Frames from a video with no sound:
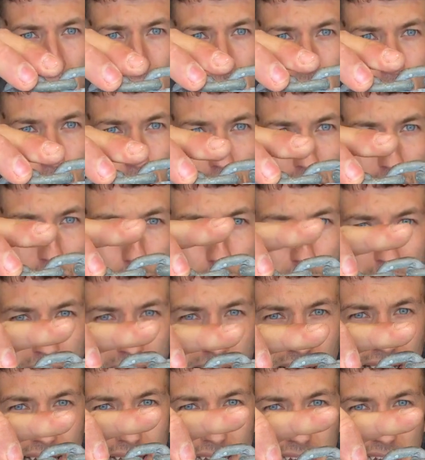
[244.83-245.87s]
Now we're going to pick a
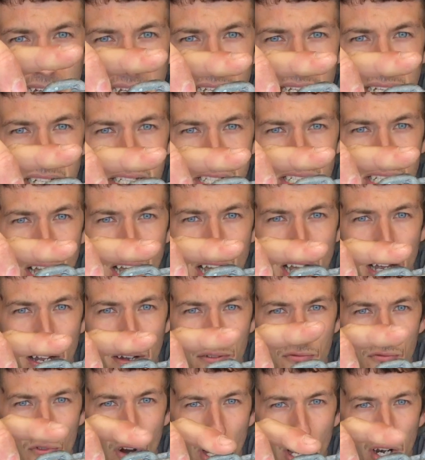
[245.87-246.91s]
link that's
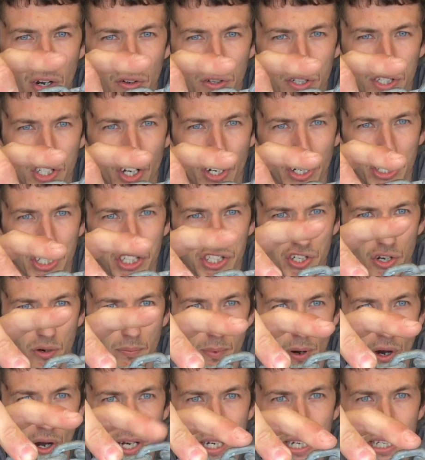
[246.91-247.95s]
right alongside the top
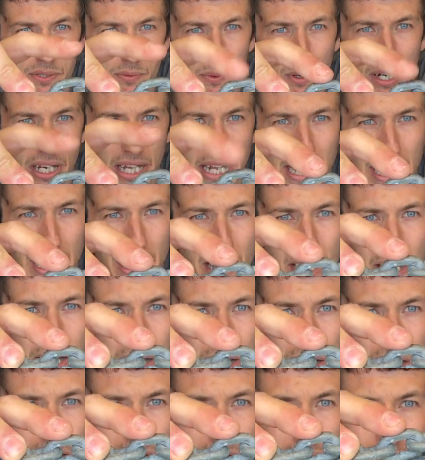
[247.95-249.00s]
eye. This one here
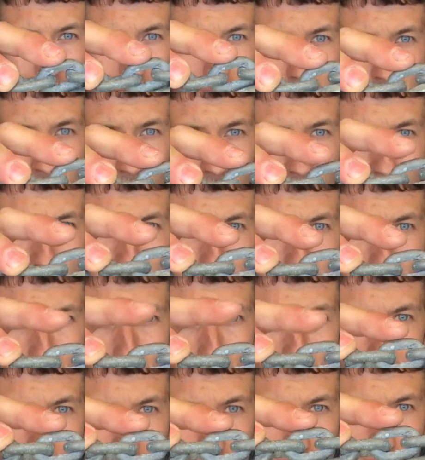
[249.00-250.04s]

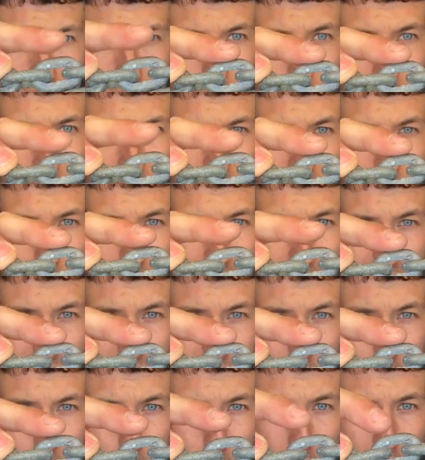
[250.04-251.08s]
lines up nicely with that
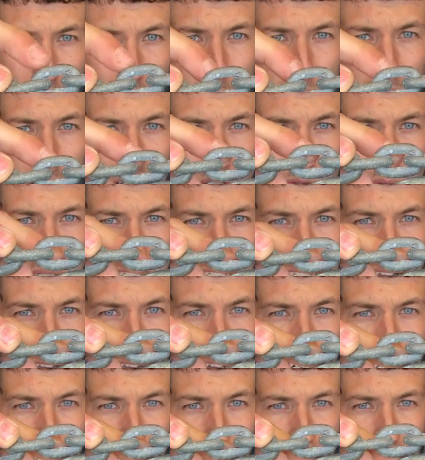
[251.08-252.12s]
top eye, and we're going to
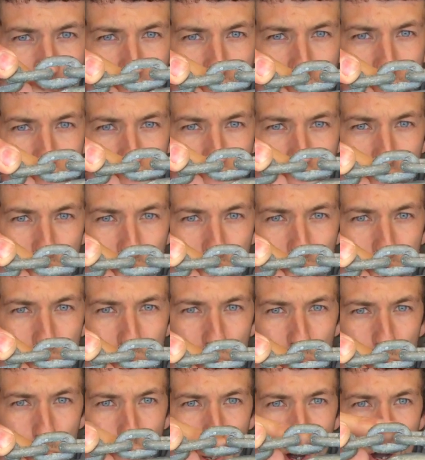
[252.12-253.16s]
attach it to the
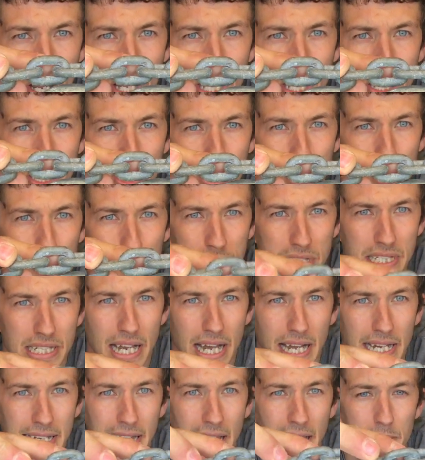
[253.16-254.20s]
top eye using
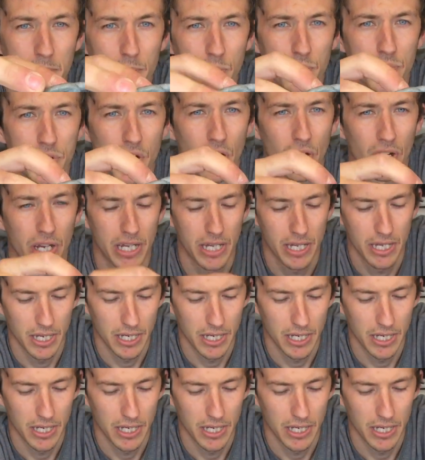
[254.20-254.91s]
that cable tie.